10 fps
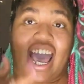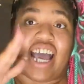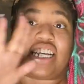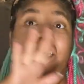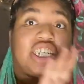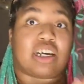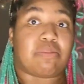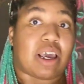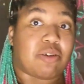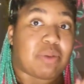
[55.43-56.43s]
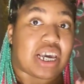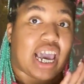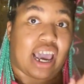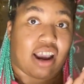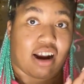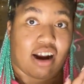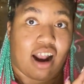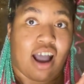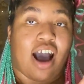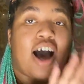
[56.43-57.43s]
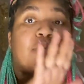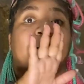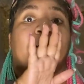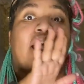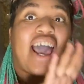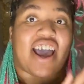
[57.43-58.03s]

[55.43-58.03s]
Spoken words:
and she made me care about